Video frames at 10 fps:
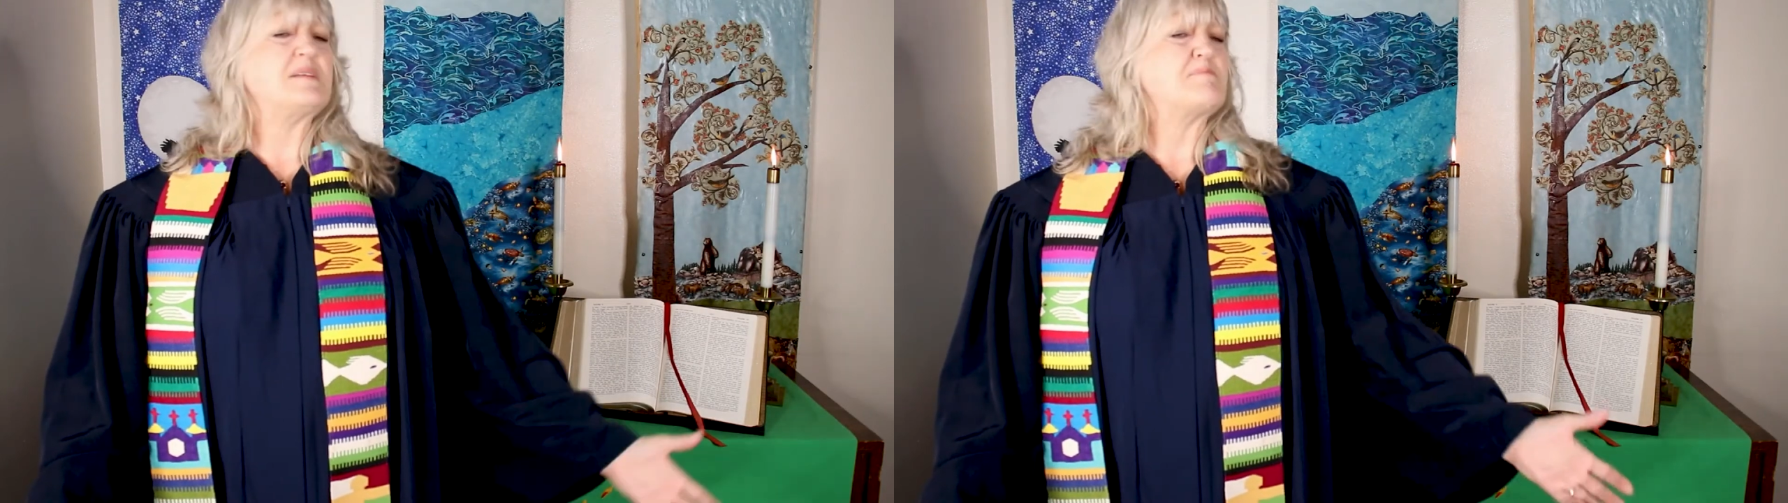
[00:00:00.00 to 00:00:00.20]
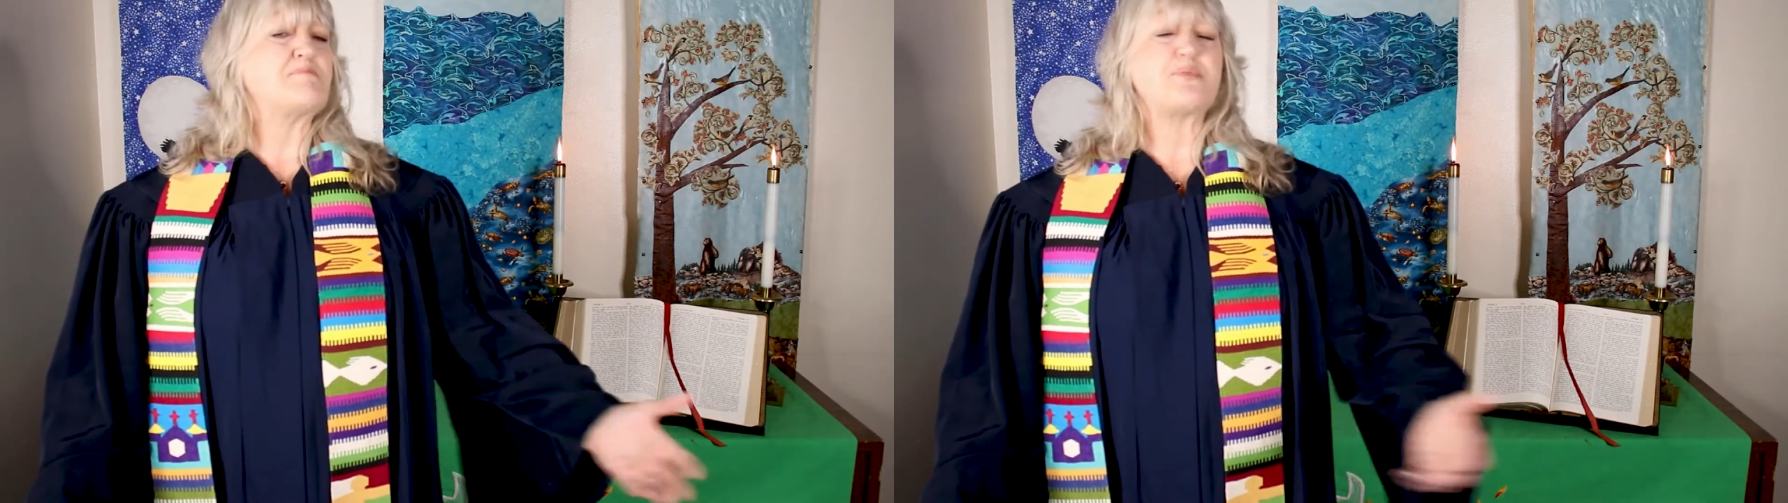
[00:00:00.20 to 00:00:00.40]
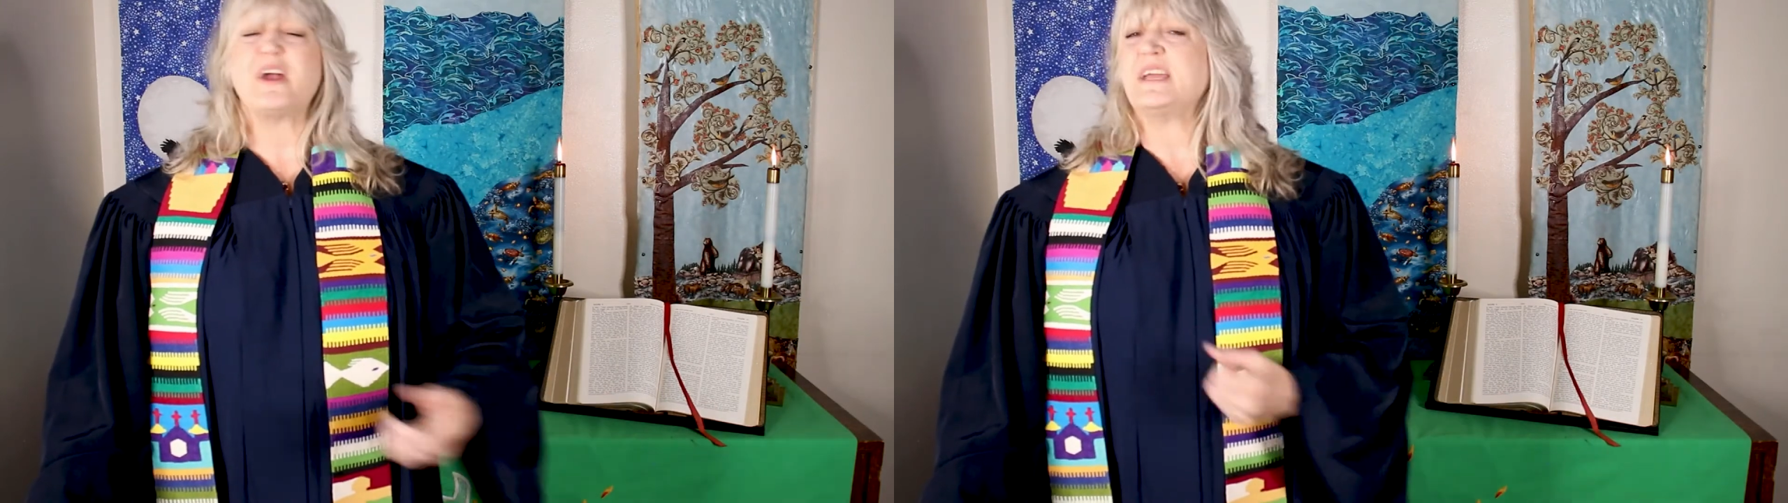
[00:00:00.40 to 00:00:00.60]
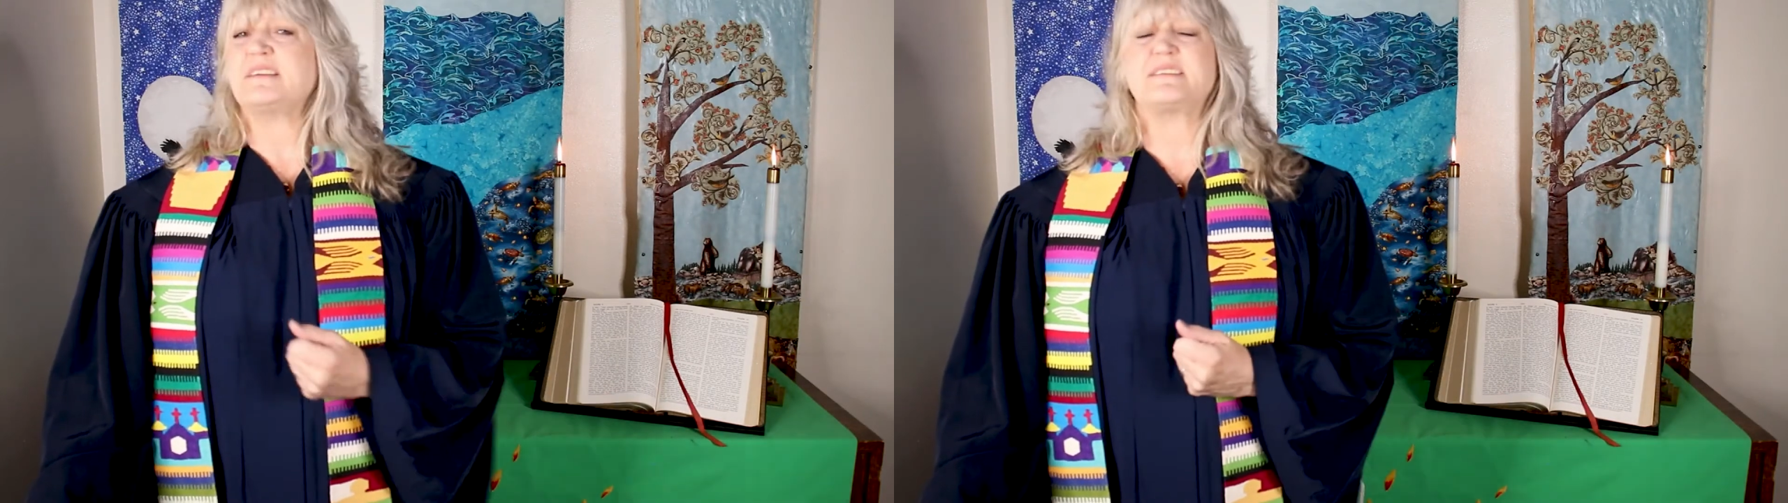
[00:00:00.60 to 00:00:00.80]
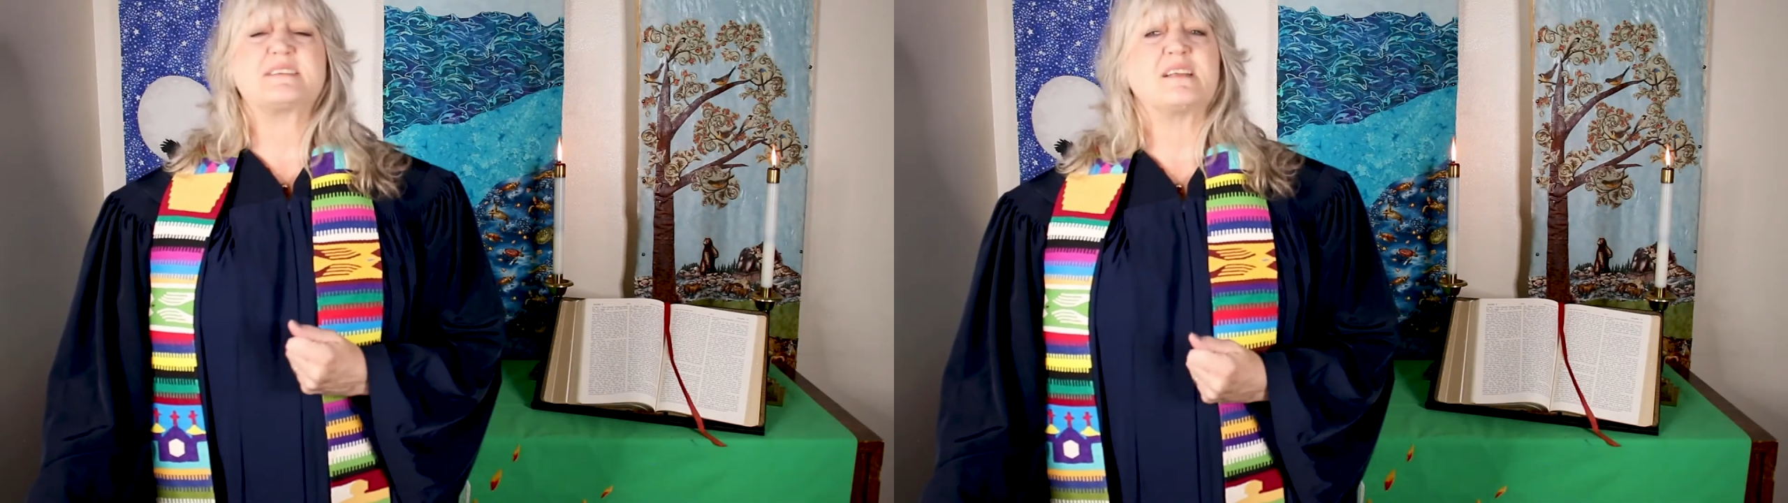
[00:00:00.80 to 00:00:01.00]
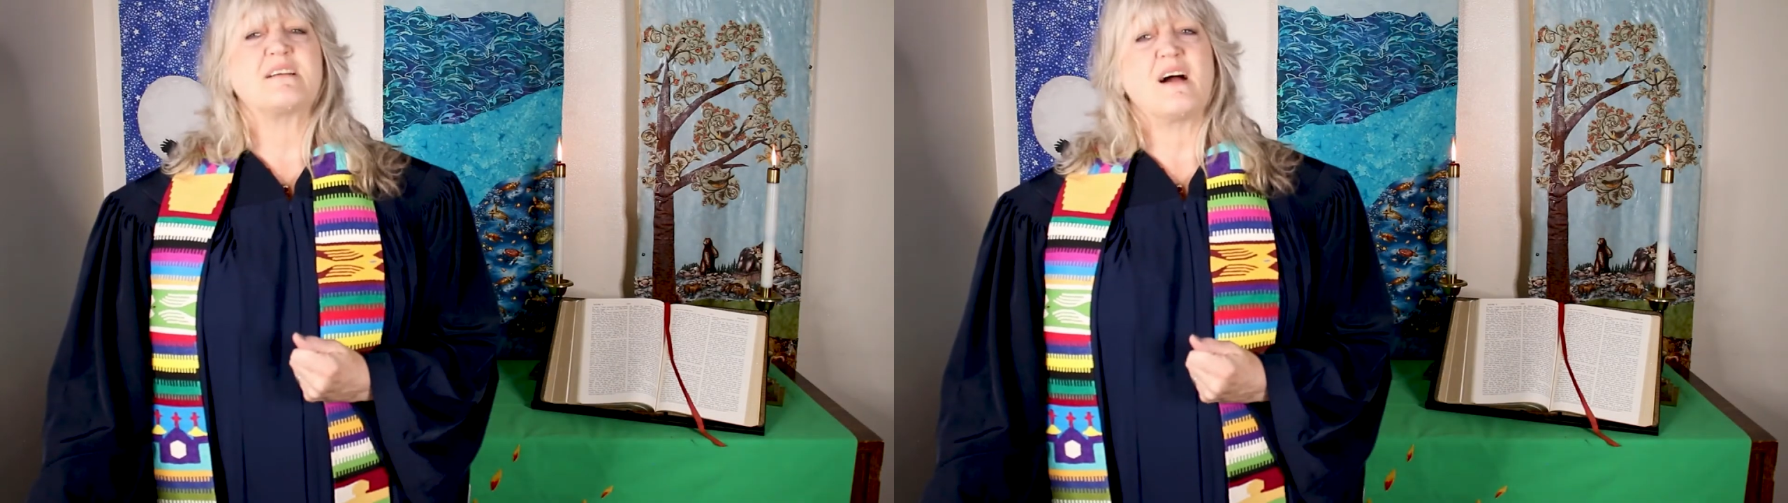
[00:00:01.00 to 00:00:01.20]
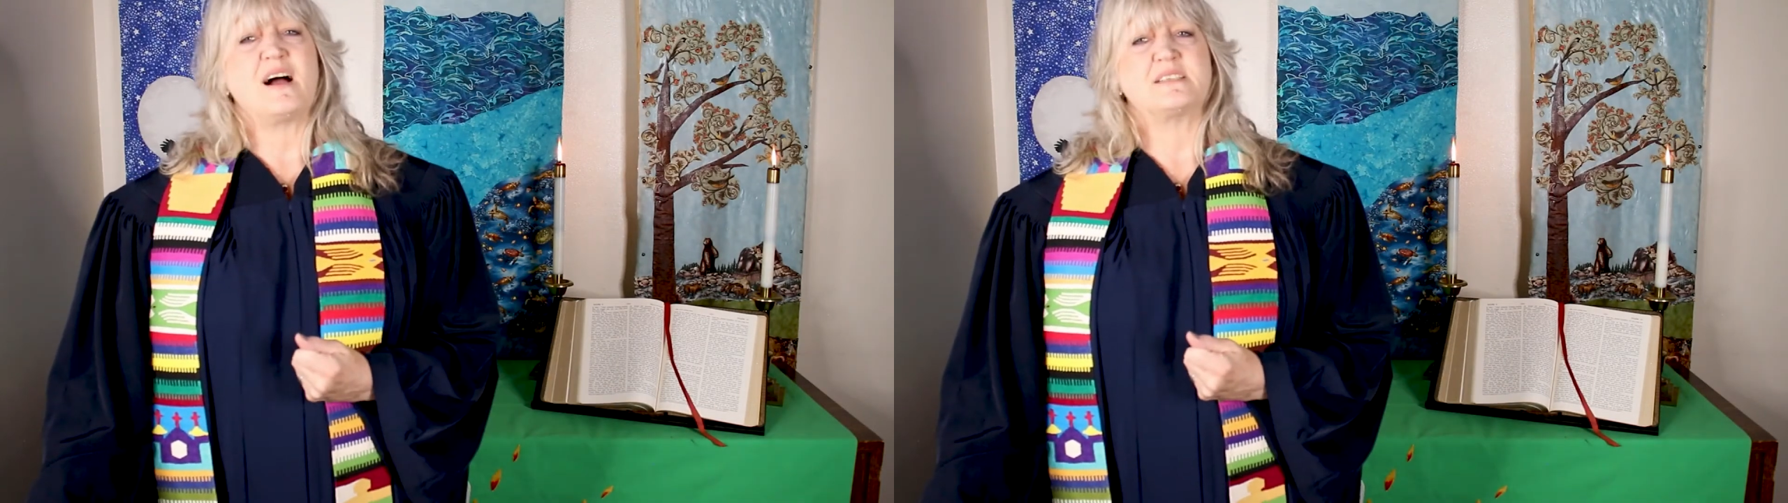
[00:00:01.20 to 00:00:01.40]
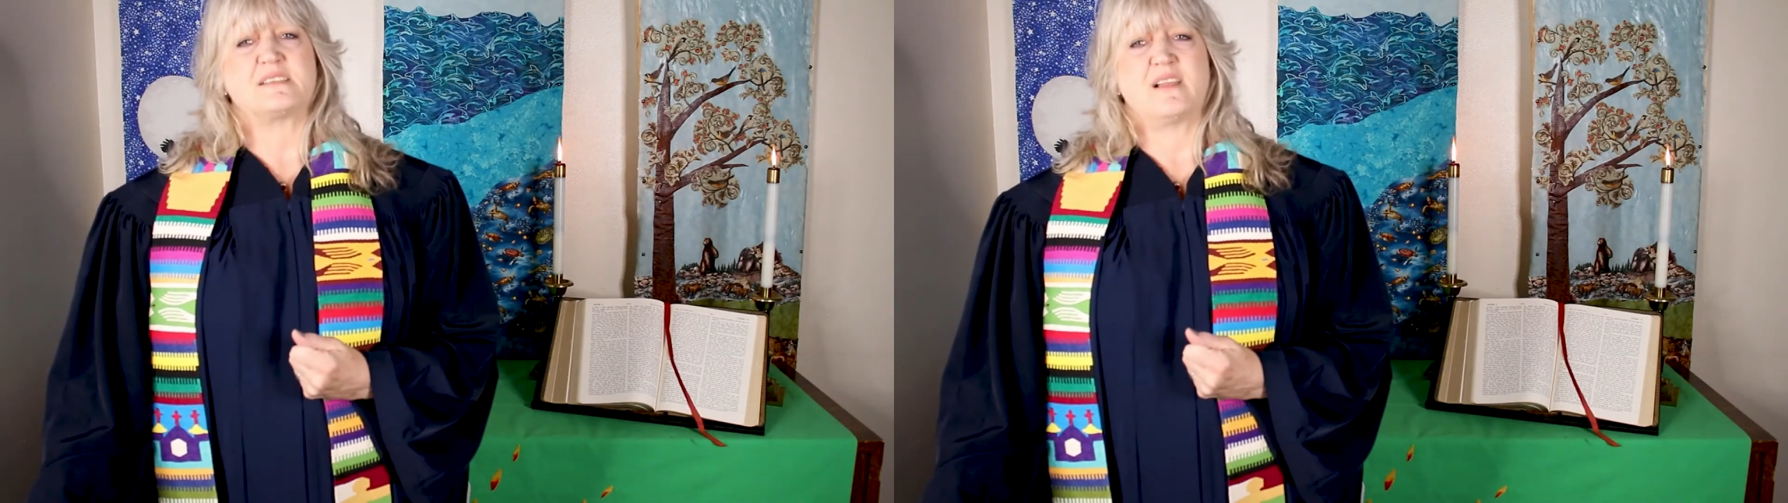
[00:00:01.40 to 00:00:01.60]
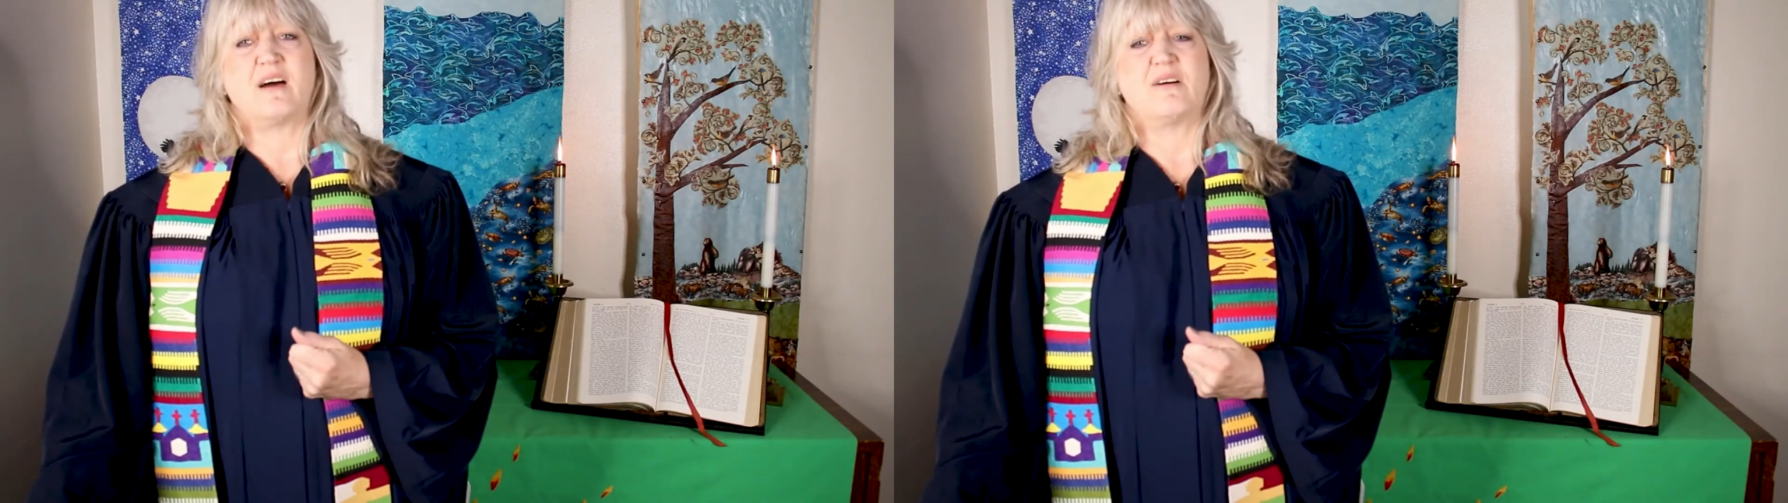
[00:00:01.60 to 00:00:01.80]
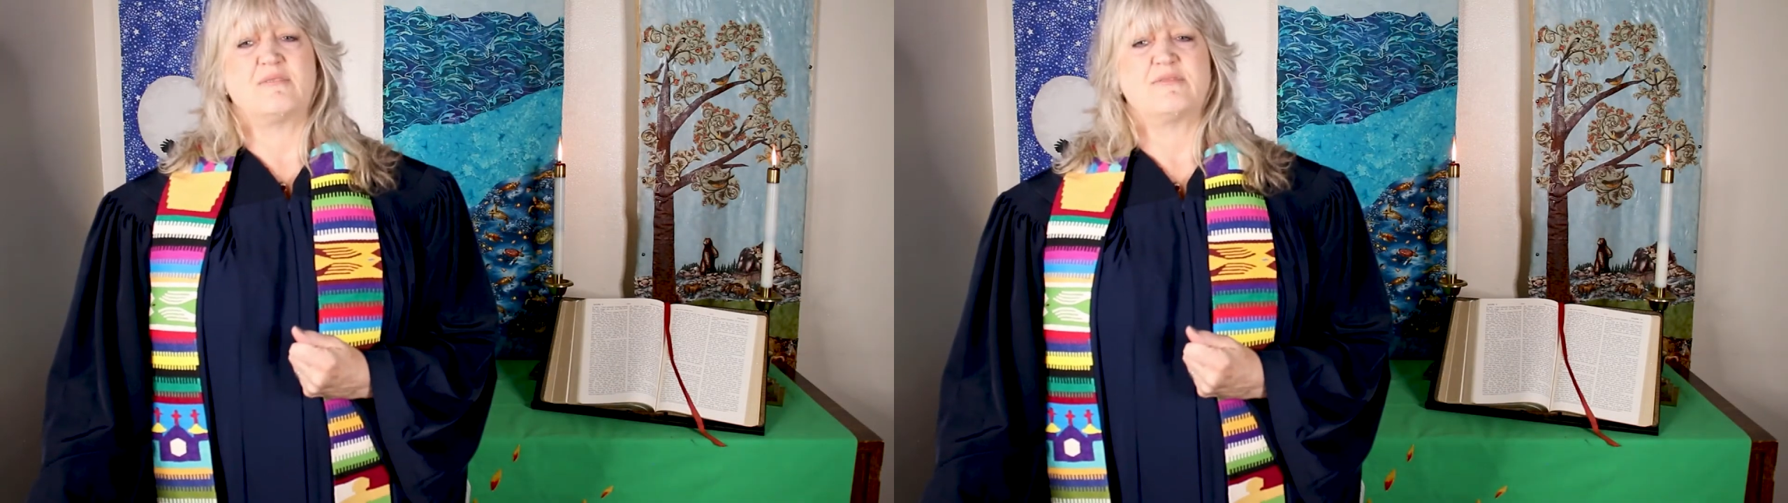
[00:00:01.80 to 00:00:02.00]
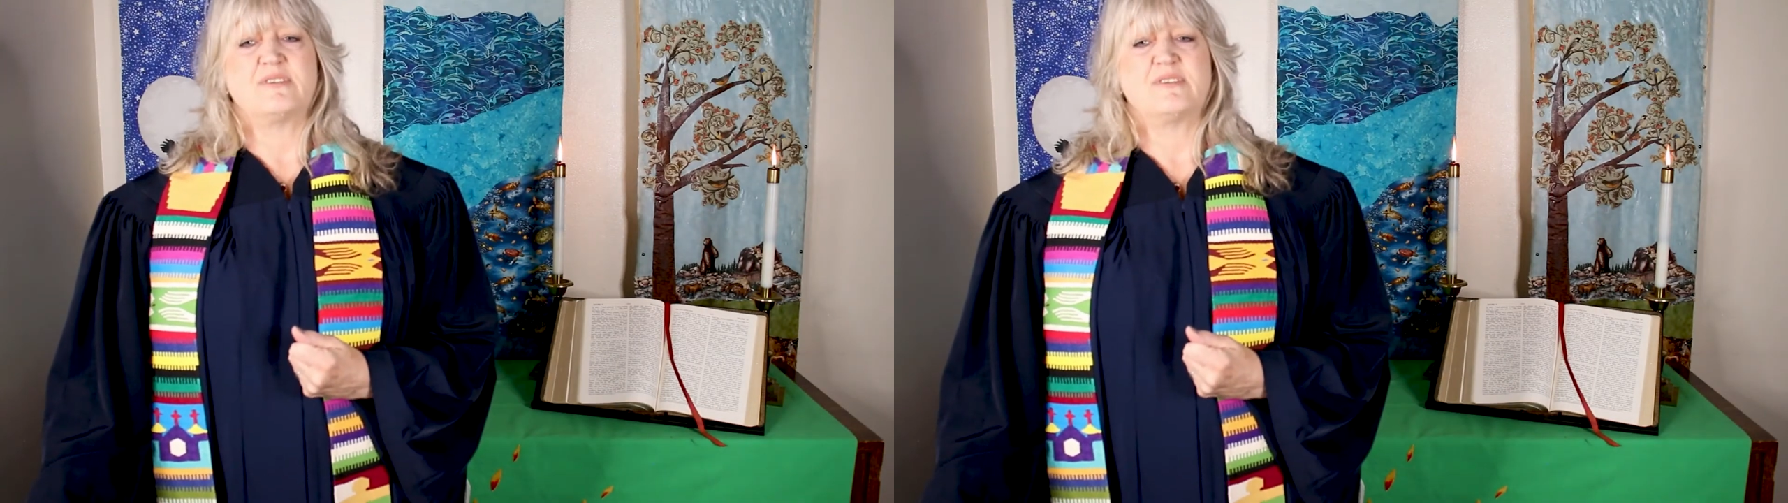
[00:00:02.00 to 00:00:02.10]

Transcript: embraced in God's love.